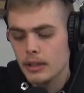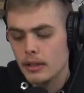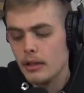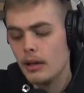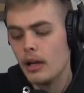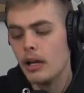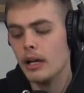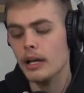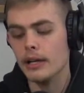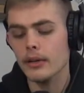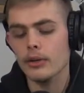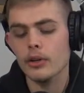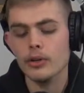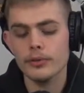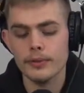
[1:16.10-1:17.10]
I don't
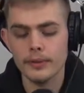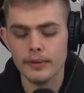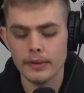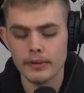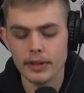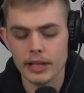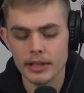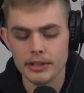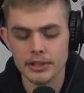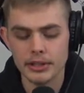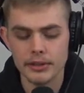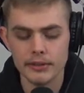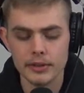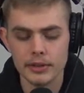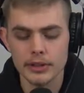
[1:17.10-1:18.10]
know if we've
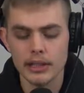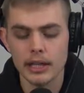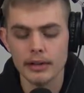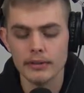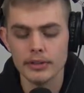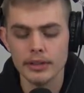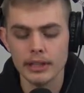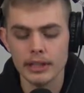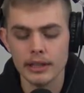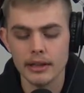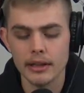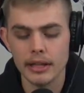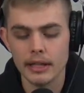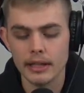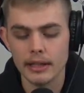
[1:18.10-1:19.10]
ever covered
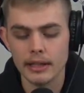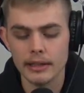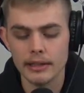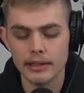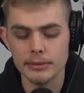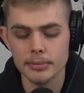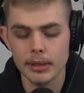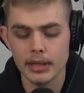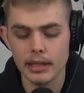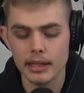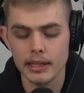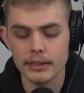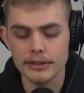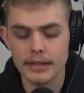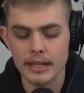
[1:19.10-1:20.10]
anything in this
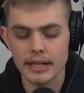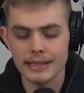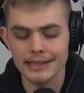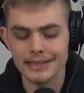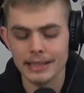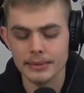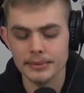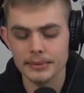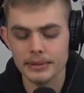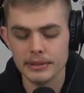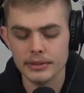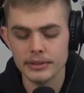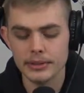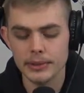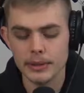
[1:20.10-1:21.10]
podcast that has substance
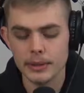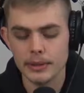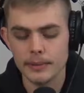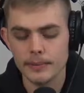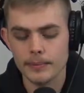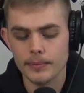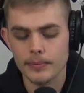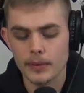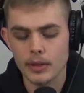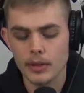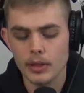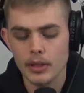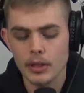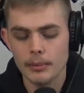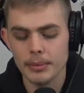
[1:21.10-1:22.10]
to it.
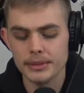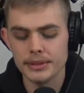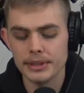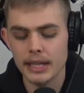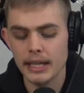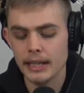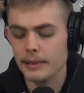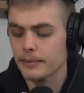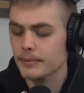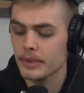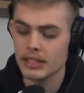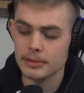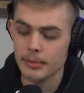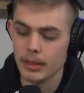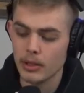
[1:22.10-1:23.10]
But today,
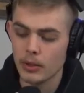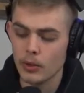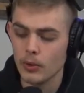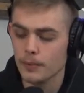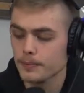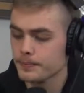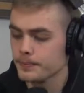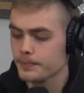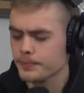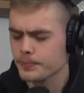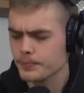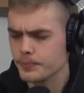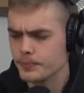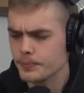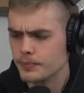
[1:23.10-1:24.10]
that's my goal.
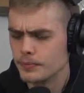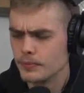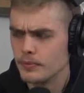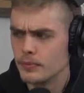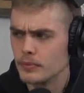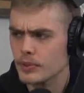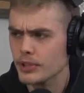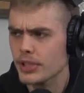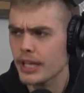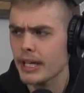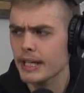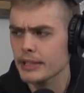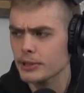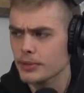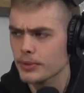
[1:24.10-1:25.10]

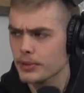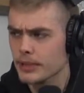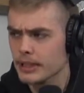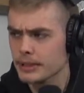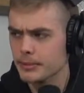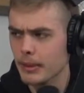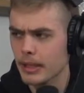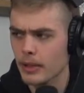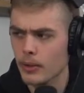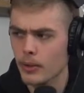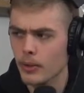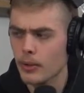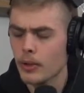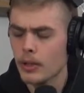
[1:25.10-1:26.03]
That's my goal.